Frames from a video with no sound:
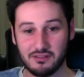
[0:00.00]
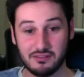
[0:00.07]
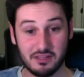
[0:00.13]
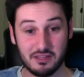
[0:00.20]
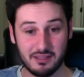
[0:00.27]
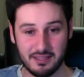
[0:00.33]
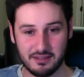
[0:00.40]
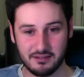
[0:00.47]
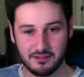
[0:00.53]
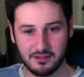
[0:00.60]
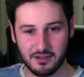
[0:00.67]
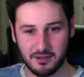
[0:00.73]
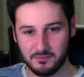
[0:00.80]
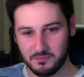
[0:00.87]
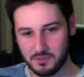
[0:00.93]
the
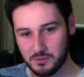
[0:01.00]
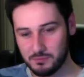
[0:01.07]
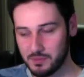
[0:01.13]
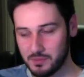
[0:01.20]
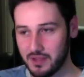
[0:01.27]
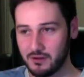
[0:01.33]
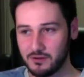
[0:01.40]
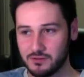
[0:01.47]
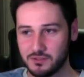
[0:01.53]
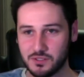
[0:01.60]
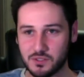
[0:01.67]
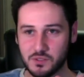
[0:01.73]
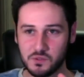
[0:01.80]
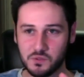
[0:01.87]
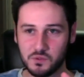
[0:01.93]
income compared
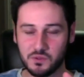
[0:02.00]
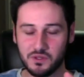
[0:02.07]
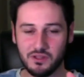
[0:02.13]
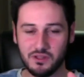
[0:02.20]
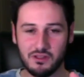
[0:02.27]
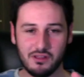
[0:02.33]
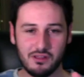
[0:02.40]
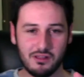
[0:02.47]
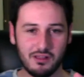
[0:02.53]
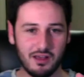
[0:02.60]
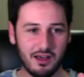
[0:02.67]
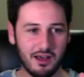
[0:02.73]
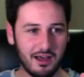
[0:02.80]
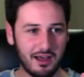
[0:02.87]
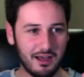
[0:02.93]
to
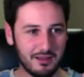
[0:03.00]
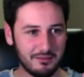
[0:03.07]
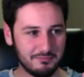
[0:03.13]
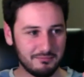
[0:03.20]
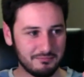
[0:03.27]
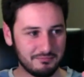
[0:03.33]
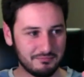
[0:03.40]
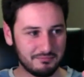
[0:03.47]
um,